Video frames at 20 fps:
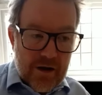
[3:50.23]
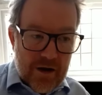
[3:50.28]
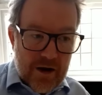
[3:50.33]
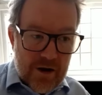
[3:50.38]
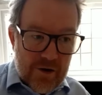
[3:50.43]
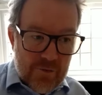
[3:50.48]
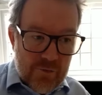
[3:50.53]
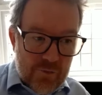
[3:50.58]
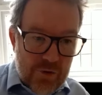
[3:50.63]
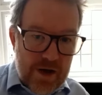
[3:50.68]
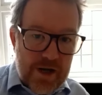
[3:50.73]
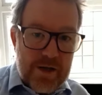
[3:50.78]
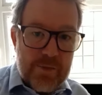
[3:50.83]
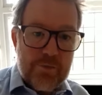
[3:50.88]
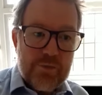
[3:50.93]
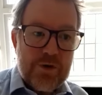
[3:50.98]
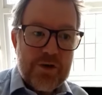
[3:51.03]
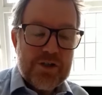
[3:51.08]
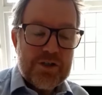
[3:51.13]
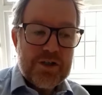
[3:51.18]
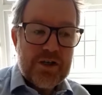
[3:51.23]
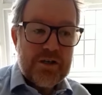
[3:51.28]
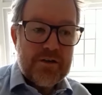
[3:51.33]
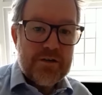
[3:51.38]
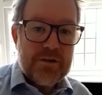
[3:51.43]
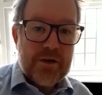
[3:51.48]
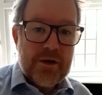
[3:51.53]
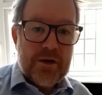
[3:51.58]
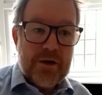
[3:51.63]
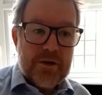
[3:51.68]
I really
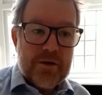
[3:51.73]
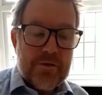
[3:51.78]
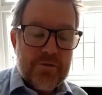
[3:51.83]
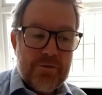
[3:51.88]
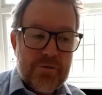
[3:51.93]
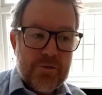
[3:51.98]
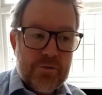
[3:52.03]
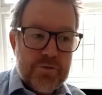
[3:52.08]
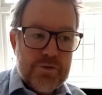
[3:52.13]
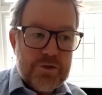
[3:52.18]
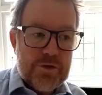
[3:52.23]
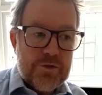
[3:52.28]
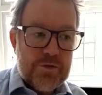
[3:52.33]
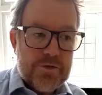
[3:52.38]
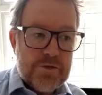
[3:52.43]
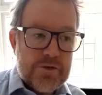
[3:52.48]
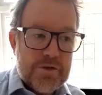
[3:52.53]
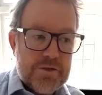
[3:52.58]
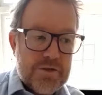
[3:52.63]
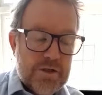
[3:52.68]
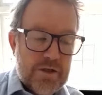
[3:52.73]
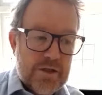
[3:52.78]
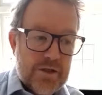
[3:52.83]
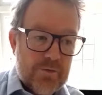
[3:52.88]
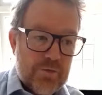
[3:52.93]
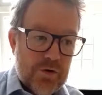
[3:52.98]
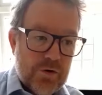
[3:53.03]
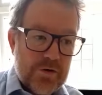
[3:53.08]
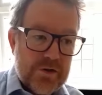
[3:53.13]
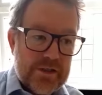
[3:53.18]
appreciate the form tutors and the
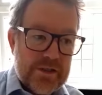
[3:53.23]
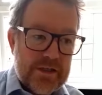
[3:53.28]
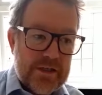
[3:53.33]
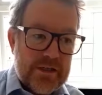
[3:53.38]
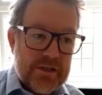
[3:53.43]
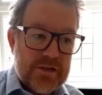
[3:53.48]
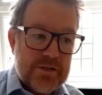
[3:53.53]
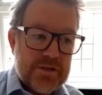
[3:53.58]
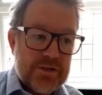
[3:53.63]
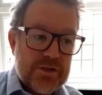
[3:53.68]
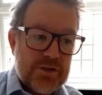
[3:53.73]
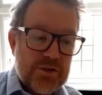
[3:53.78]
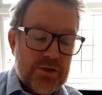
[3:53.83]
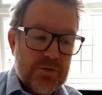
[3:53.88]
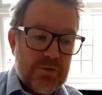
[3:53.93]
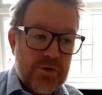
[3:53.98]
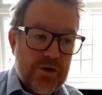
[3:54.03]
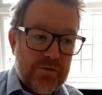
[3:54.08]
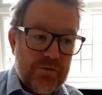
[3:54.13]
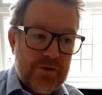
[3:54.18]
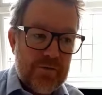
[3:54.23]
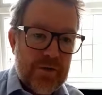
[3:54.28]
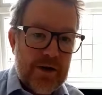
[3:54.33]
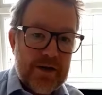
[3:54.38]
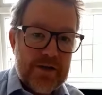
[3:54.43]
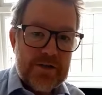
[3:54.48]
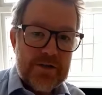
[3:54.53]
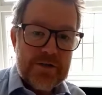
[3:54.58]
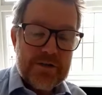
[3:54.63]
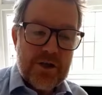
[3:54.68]
progress leaders and the student welfare
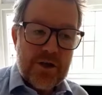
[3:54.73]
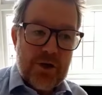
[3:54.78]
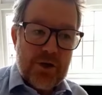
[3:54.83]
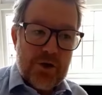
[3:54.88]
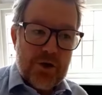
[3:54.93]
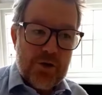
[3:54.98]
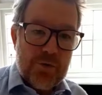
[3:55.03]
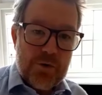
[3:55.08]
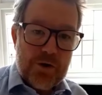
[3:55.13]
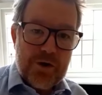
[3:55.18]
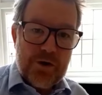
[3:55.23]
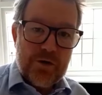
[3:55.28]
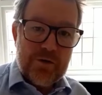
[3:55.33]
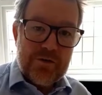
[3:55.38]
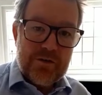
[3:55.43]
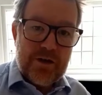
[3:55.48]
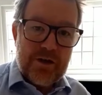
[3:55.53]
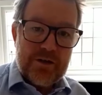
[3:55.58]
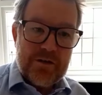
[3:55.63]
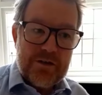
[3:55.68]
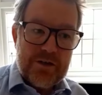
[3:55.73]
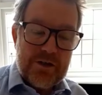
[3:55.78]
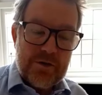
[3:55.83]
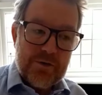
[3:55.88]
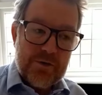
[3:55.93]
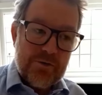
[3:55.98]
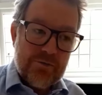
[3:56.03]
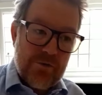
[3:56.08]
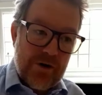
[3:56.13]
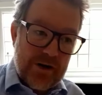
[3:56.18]
managers who are contacting you
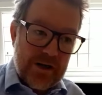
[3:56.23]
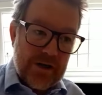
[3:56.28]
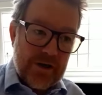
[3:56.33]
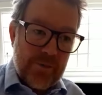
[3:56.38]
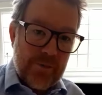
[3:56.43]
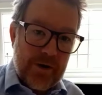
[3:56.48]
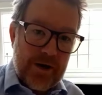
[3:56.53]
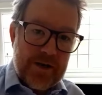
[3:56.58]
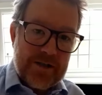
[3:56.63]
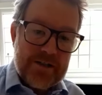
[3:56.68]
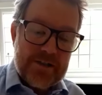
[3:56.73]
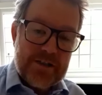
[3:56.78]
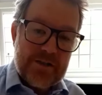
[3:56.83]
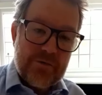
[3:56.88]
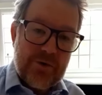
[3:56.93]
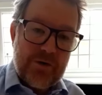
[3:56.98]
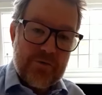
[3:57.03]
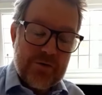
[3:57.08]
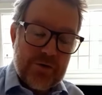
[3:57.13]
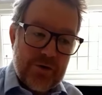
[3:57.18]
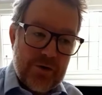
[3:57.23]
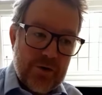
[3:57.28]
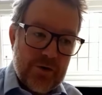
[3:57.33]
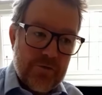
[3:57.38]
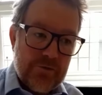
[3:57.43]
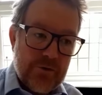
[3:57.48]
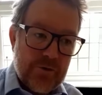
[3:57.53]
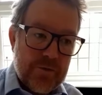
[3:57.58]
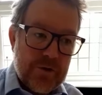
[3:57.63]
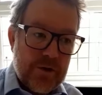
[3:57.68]
on a regular basis if we haven't heard
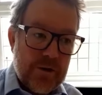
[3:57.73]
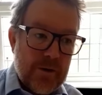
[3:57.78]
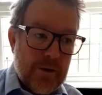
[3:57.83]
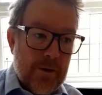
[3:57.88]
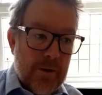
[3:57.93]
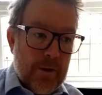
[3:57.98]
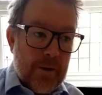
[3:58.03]
from you.